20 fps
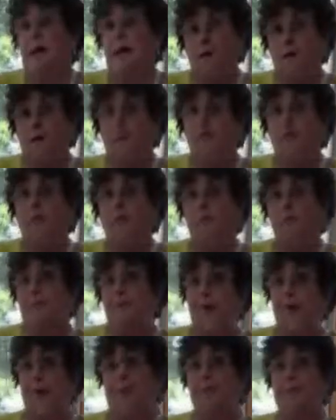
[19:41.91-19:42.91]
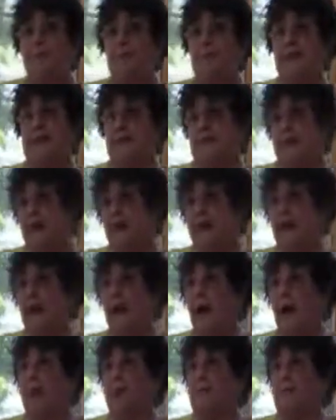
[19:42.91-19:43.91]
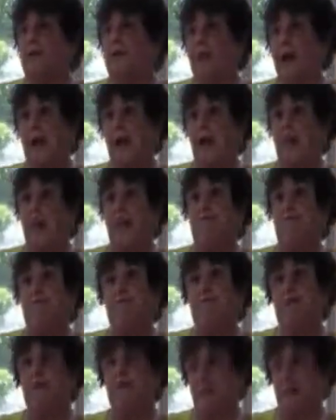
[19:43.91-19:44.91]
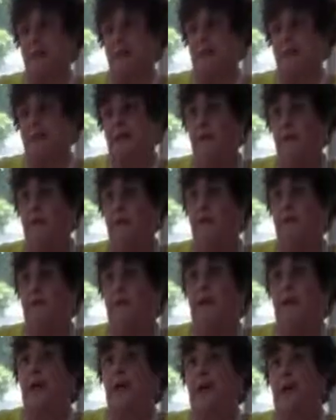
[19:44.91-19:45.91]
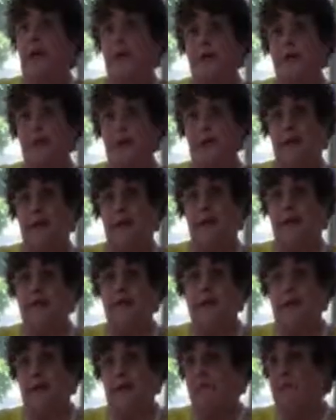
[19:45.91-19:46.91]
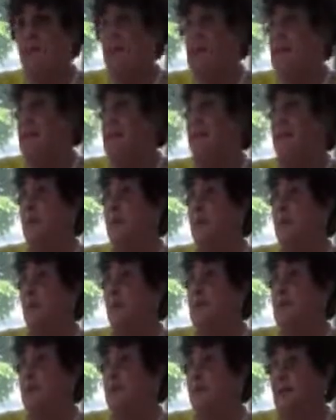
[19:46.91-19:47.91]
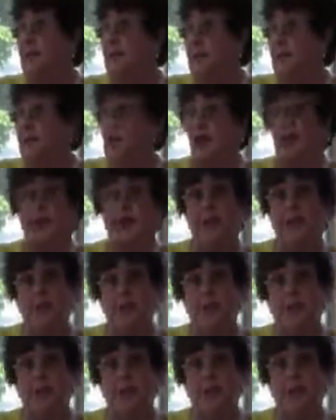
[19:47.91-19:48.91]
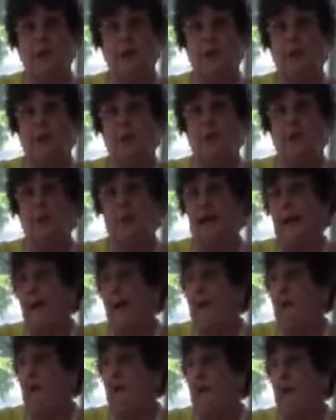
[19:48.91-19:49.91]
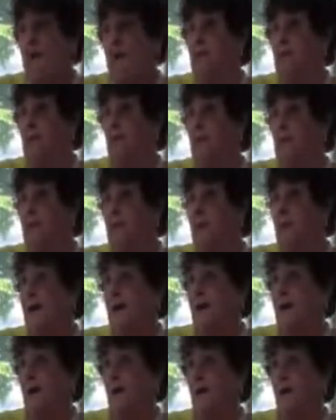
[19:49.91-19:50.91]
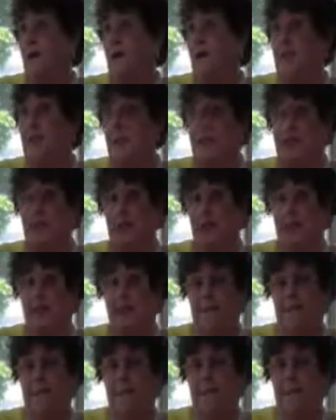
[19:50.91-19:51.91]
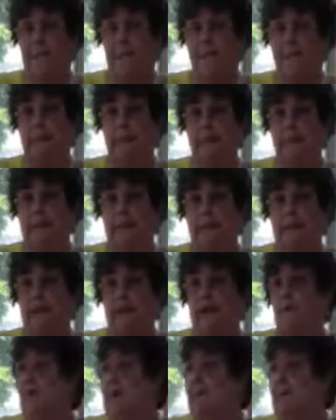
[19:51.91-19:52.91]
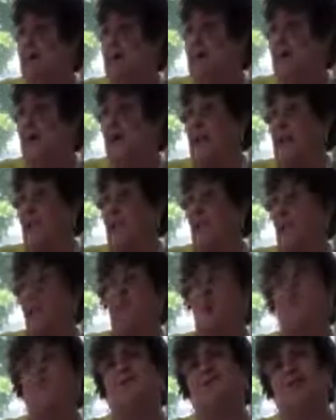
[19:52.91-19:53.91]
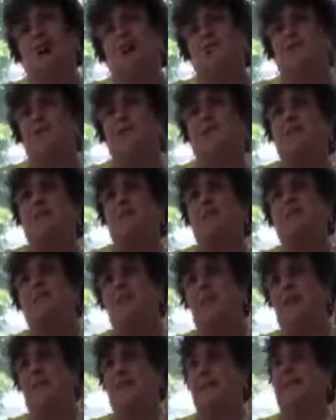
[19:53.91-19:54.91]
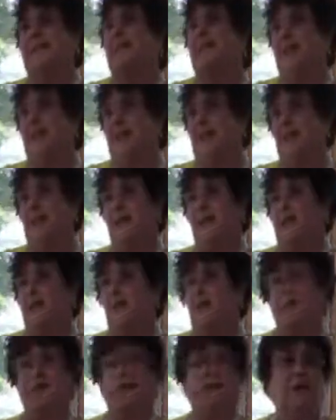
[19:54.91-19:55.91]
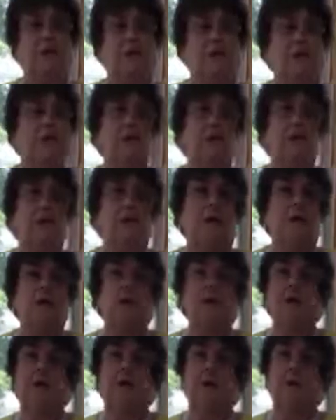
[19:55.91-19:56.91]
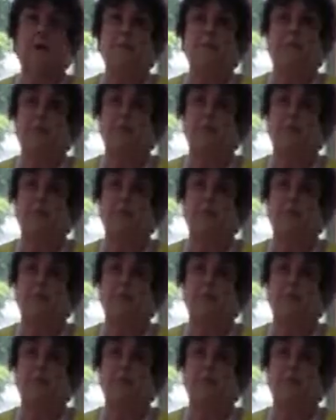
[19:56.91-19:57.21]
There were many things that kind of came together in the 1970s. People started changing patterns with how they how they vacationed, or I should say the 1980s really is when it